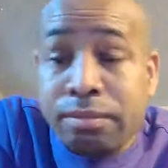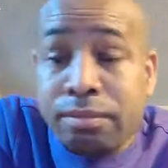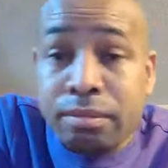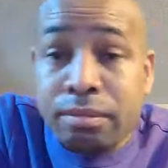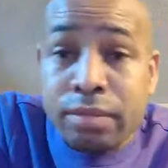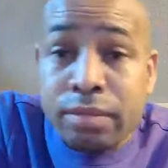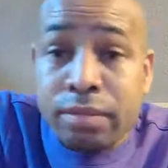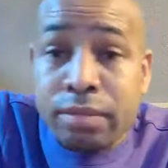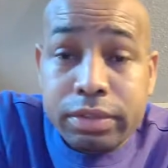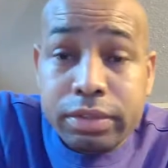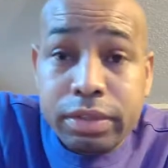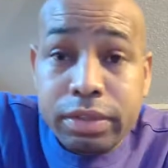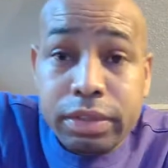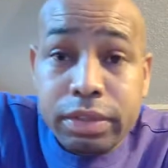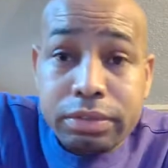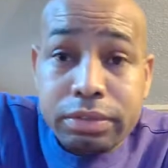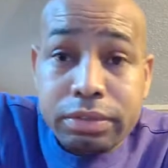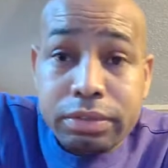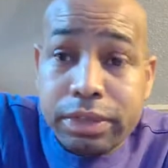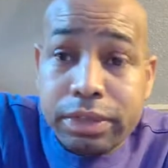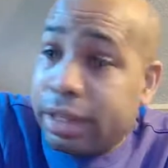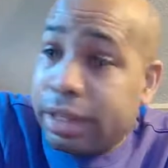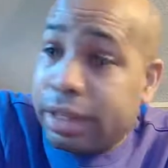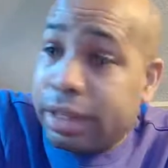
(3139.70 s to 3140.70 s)
You know what I'm
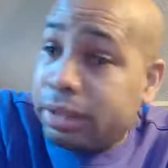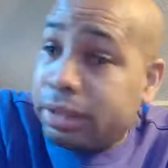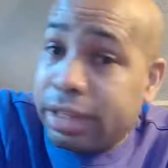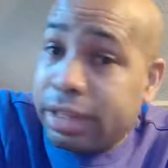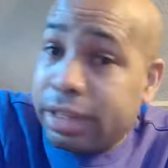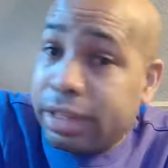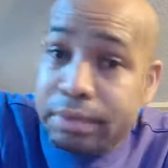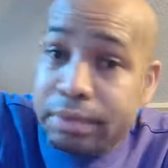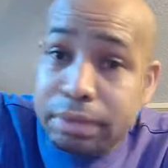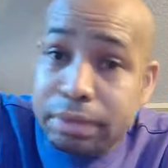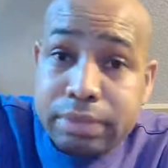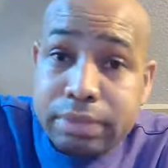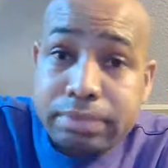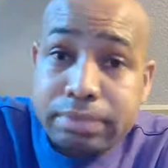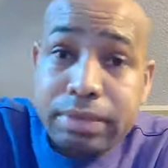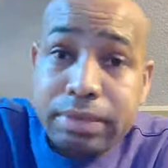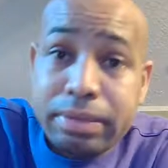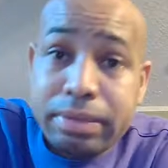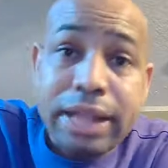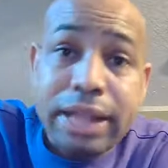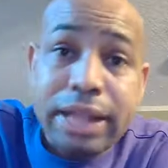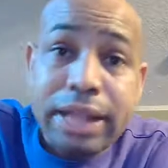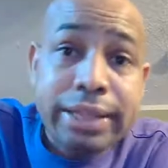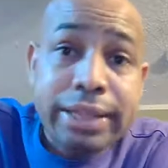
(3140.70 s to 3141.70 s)
saying. I'm gonna give me some
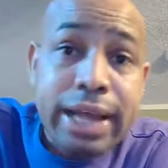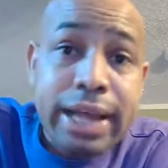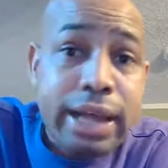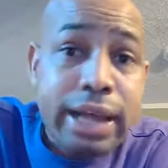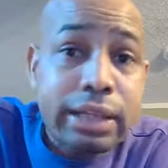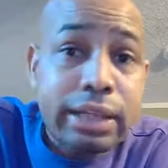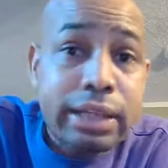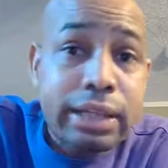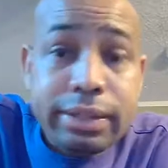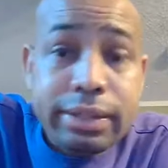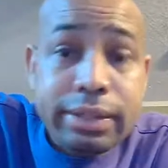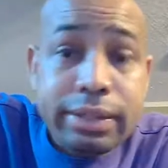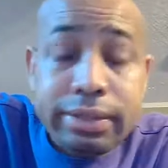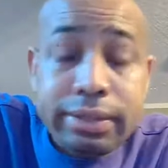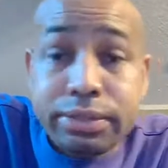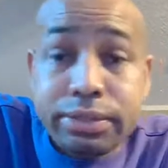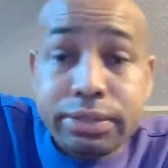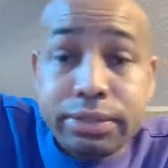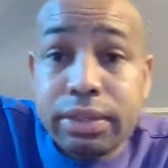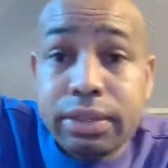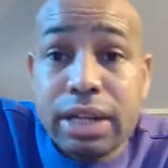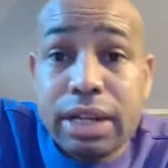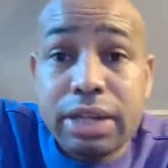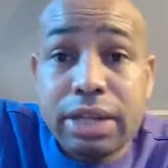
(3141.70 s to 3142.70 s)
hot chocolate. I don't
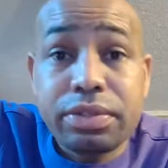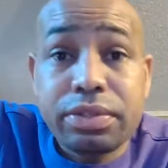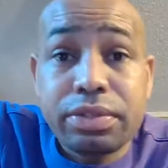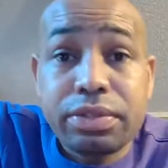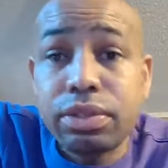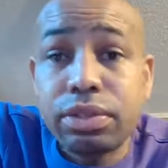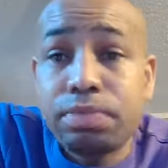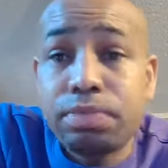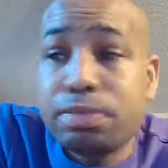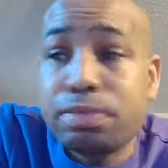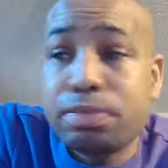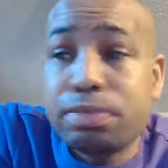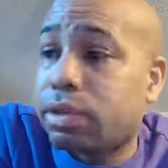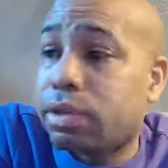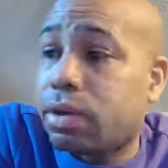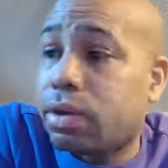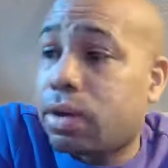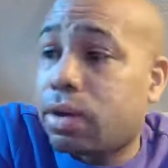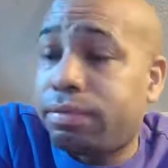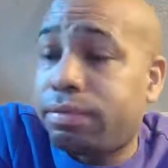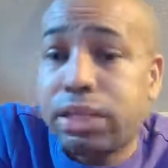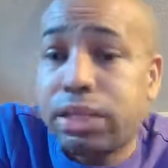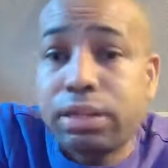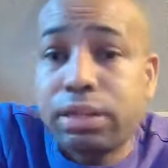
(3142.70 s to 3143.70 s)
try to drink too much coffee
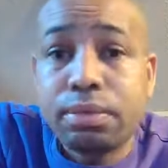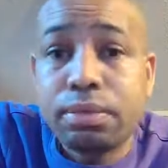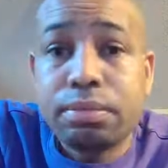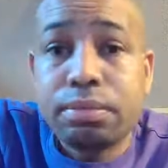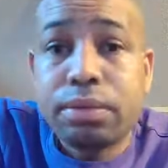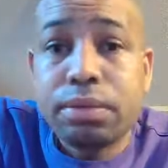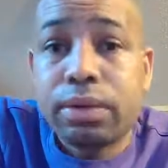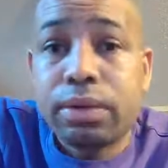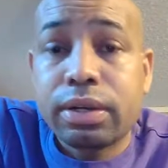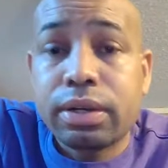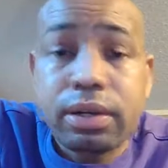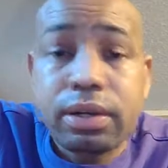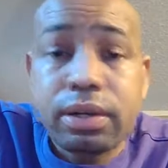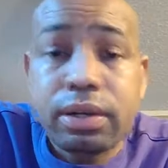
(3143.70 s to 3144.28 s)
anymore.